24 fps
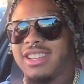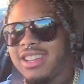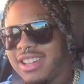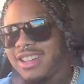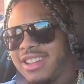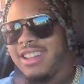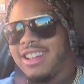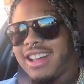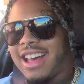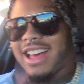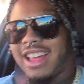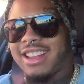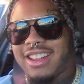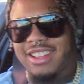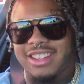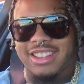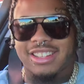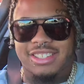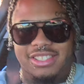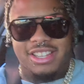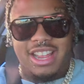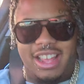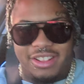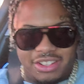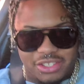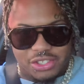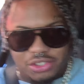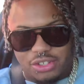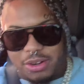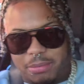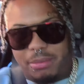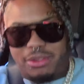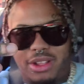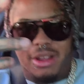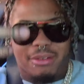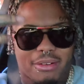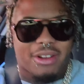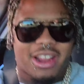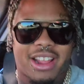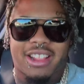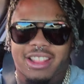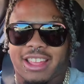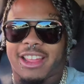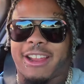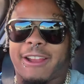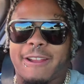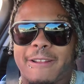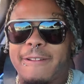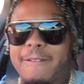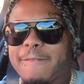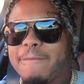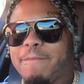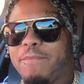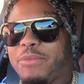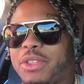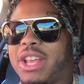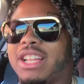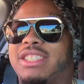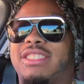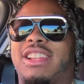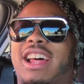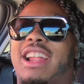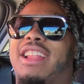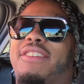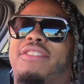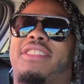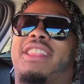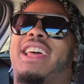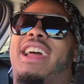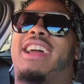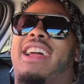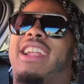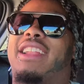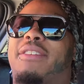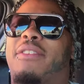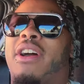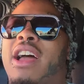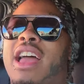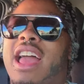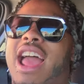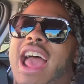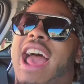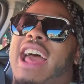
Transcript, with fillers: Yeah. I know these, and the strip club right there. It's not even there anymore.